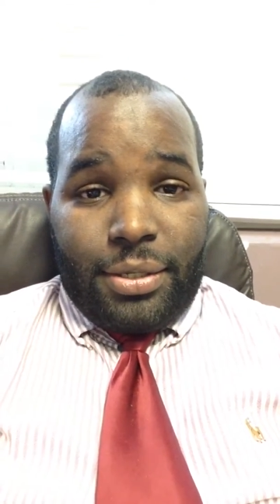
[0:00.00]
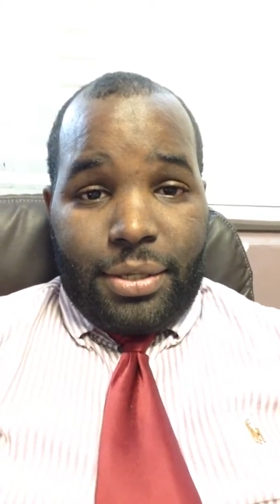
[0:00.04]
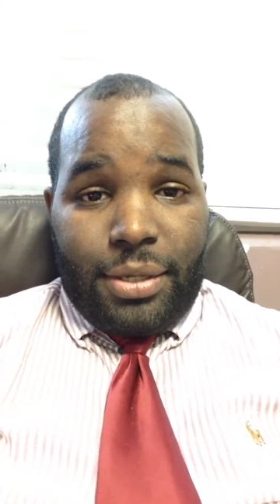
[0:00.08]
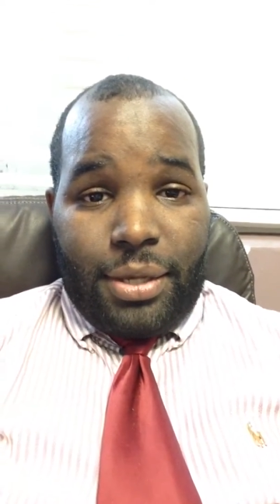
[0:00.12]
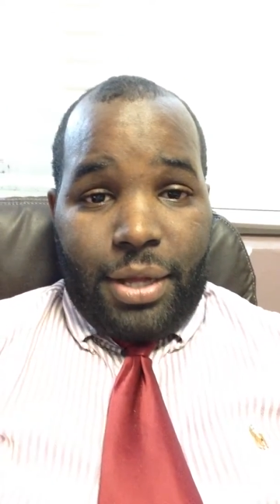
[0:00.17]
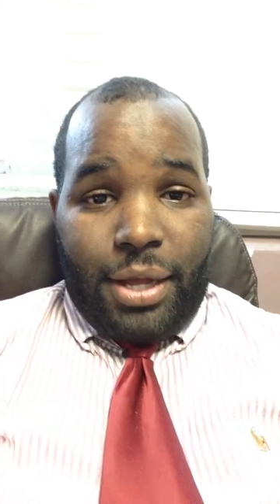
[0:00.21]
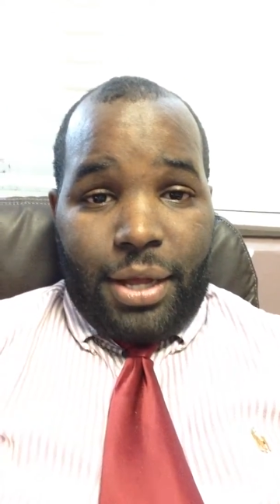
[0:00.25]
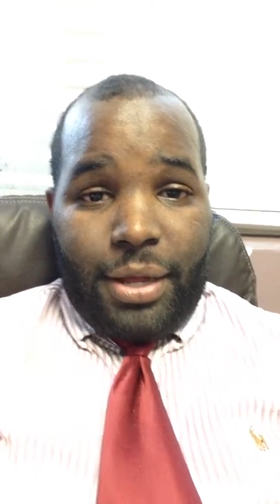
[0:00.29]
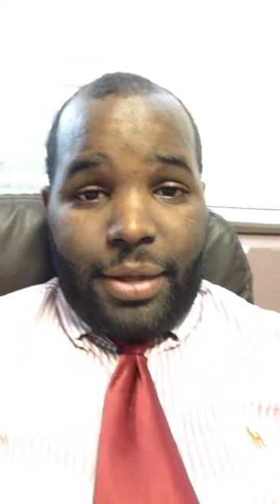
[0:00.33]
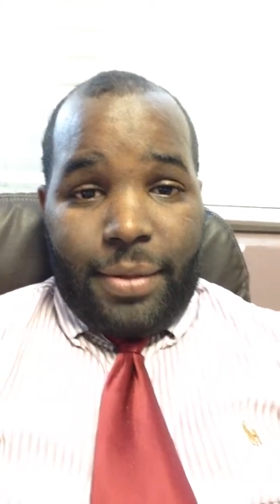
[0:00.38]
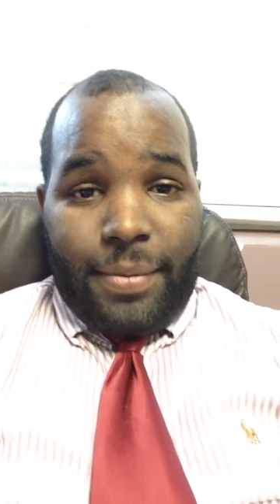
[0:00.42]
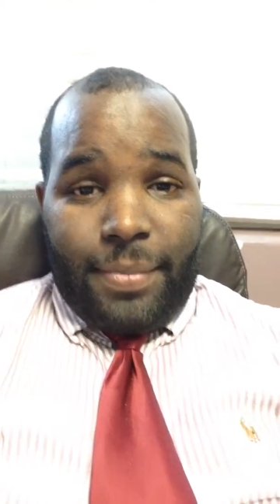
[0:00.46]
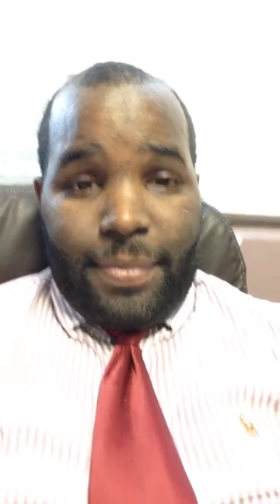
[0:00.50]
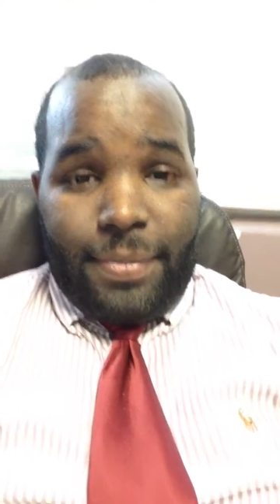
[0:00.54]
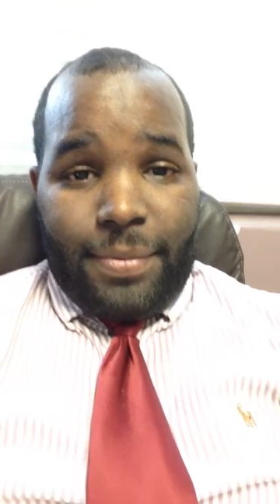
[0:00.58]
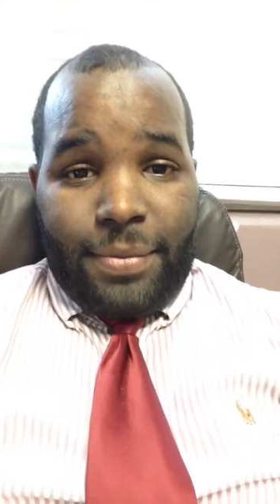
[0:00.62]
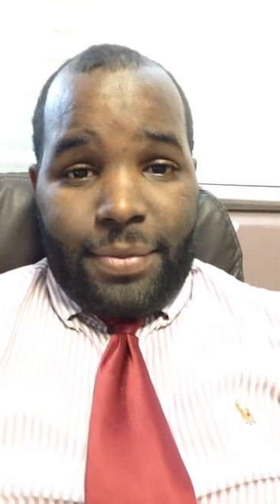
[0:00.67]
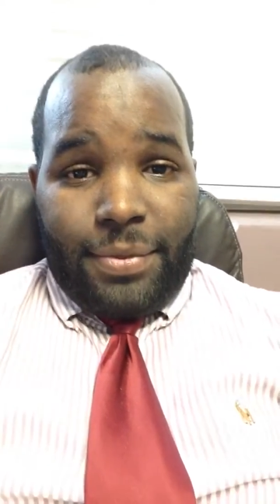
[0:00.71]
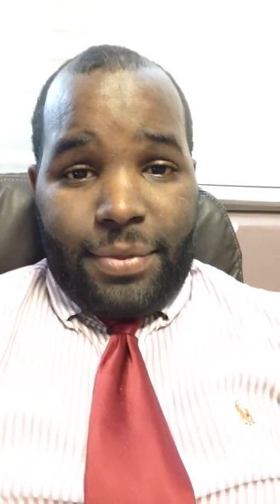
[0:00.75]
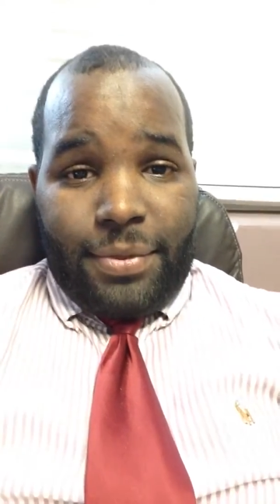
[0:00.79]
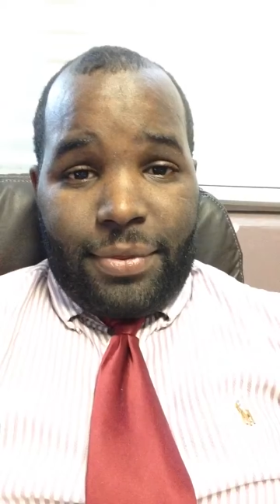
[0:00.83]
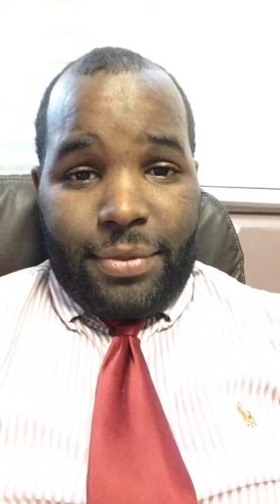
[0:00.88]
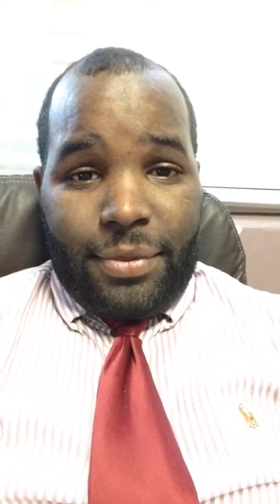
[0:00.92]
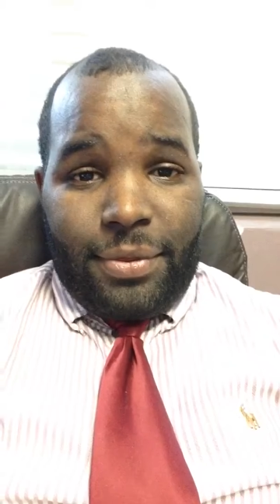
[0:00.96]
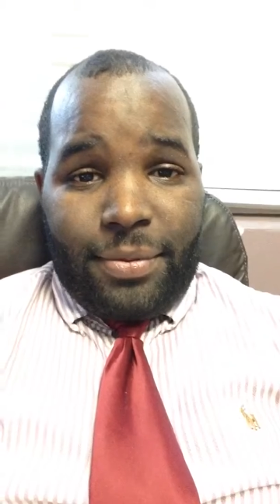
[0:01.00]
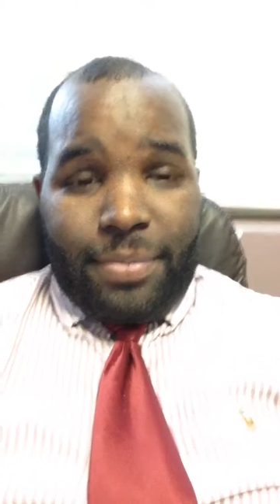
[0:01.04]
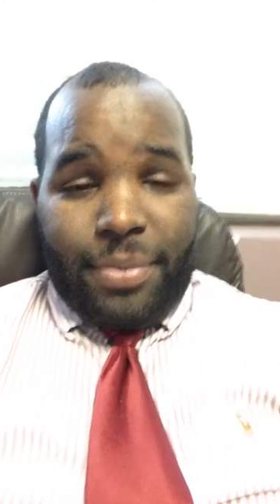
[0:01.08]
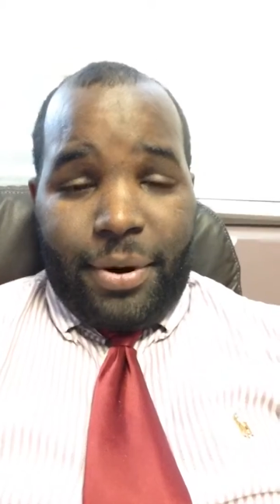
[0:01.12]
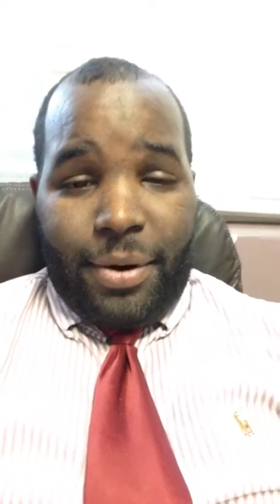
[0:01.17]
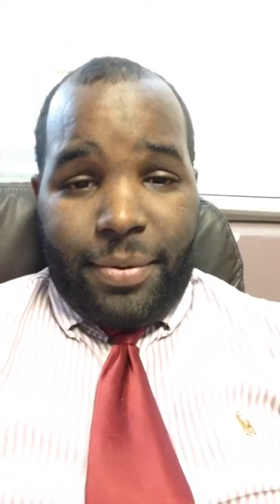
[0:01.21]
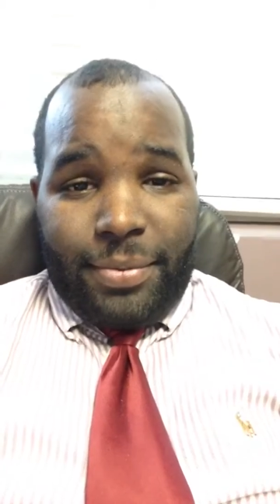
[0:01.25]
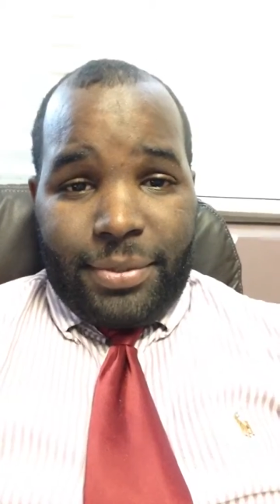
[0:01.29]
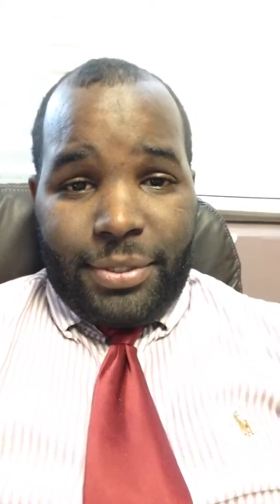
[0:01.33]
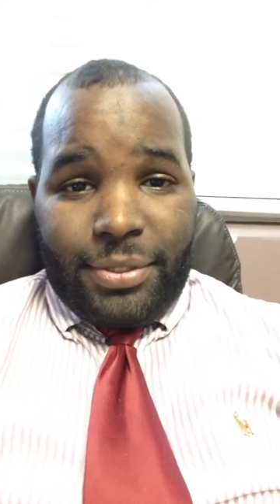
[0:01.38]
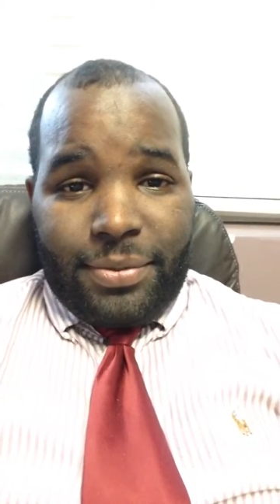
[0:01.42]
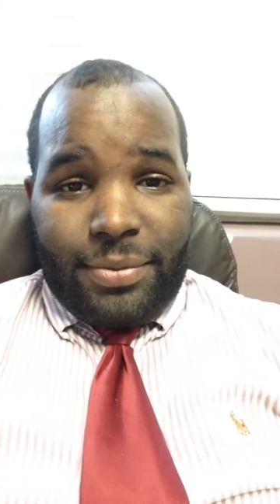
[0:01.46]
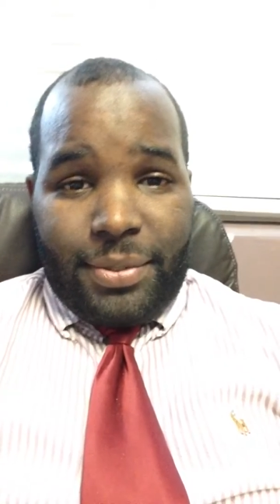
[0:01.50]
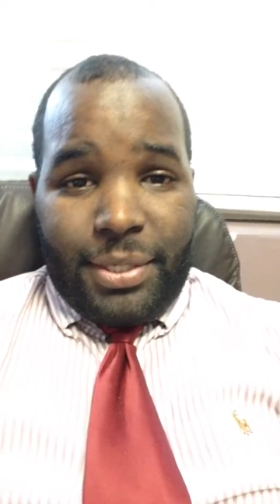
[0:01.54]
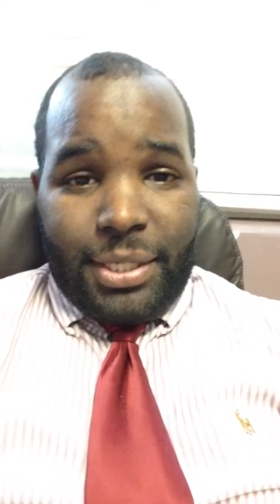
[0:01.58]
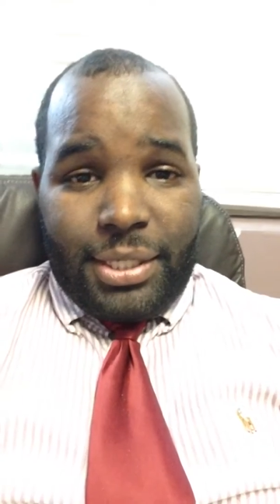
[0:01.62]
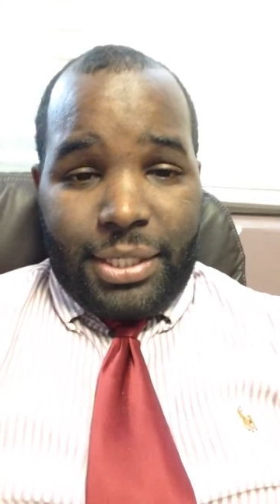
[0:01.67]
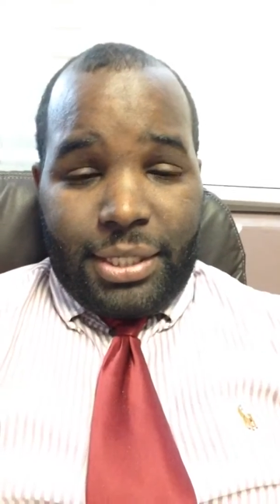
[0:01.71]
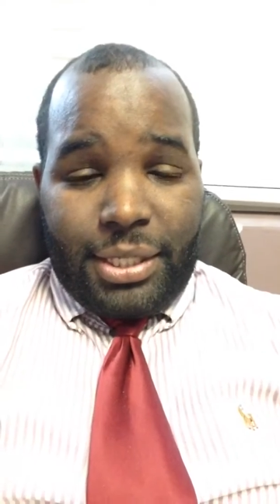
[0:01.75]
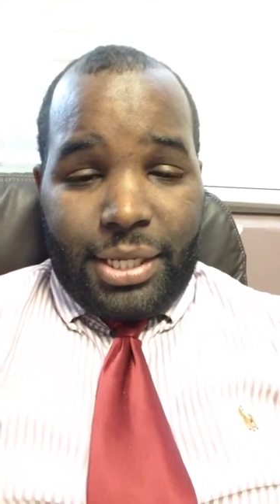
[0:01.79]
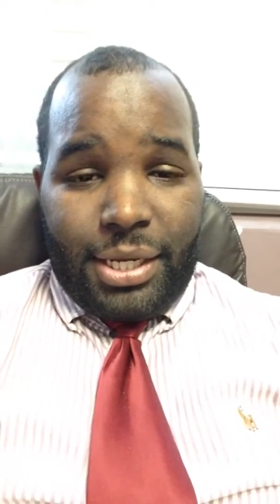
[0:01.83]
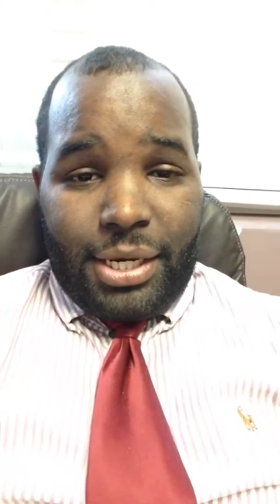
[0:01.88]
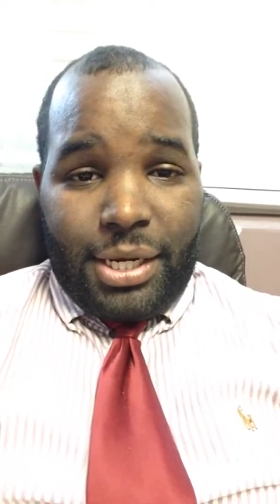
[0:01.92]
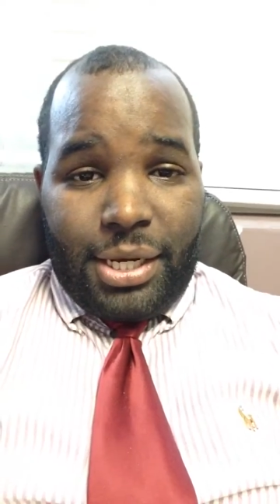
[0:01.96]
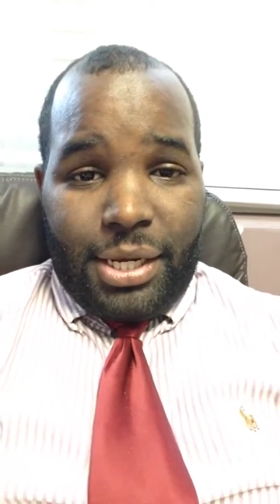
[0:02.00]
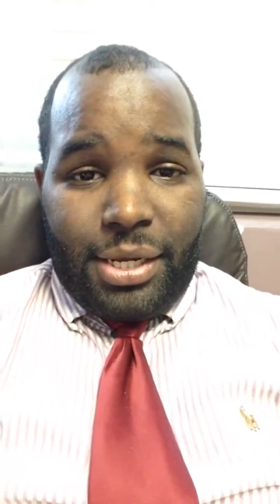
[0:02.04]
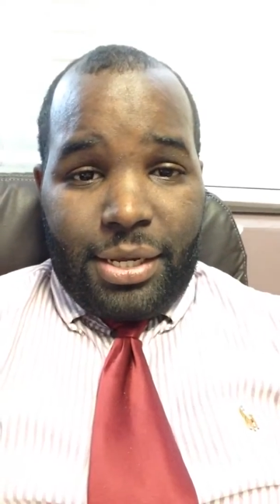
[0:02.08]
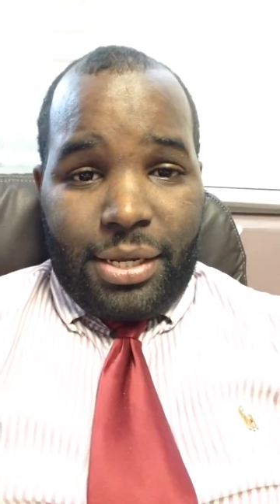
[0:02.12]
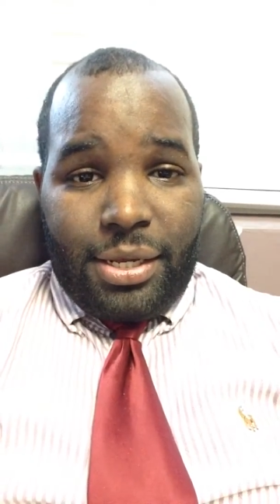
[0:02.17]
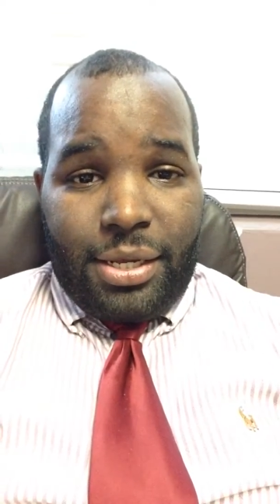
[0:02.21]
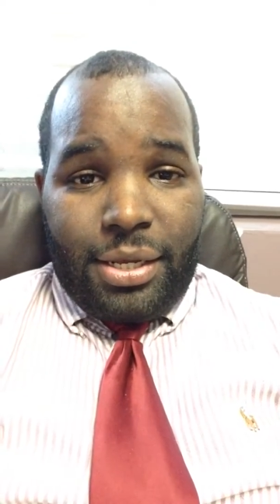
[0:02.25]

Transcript: Uh, the purpose of this study